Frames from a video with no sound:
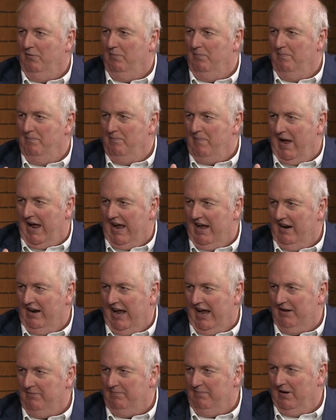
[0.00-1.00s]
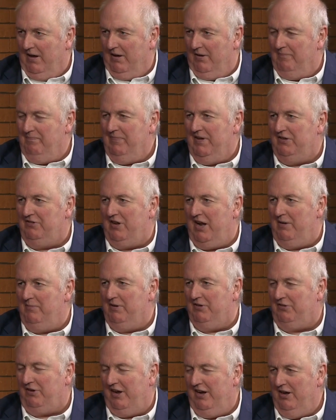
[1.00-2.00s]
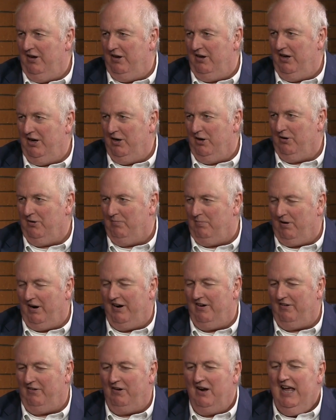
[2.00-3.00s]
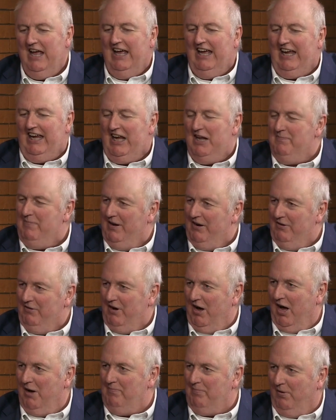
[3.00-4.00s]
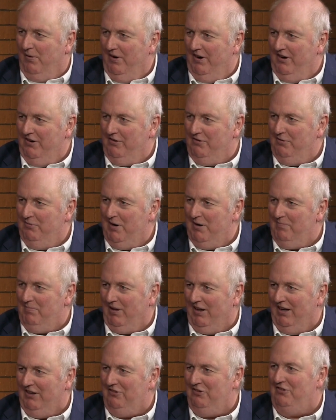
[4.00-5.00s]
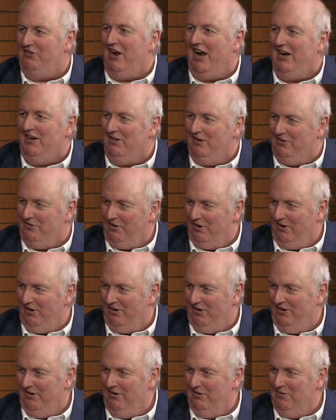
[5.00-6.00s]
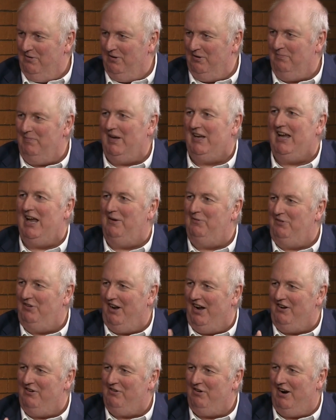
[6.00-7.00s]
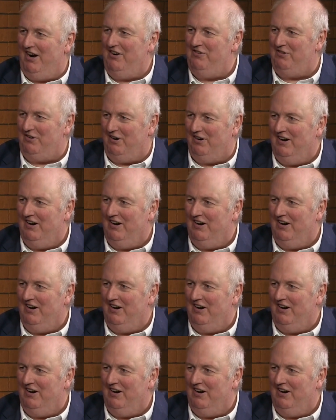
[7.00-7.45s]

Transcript: man had, his name is Hildebrandter, he had been appointed to replace Jake LaTurner, who became state treasurer.